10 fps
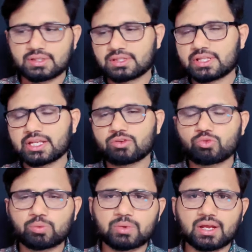Then we
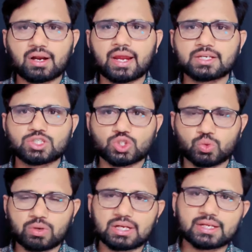may write
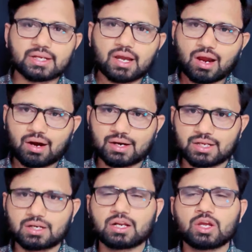12 in a order
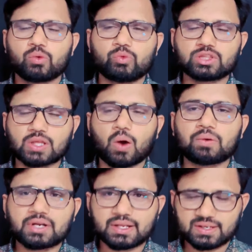without
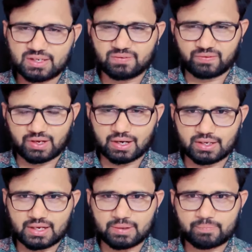any
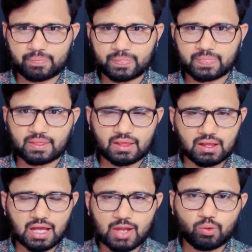difficulty.
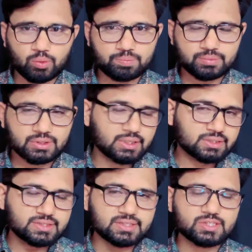I hope
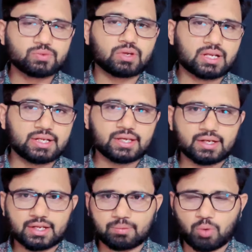this is
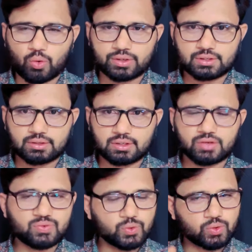clear about.
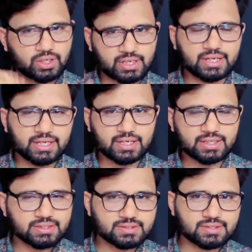If you clear in
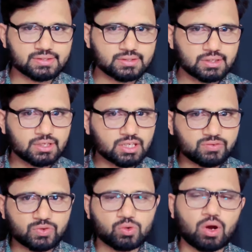the sense, if
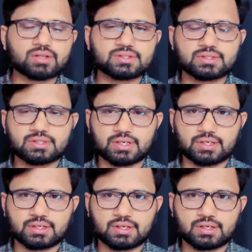you concentrate,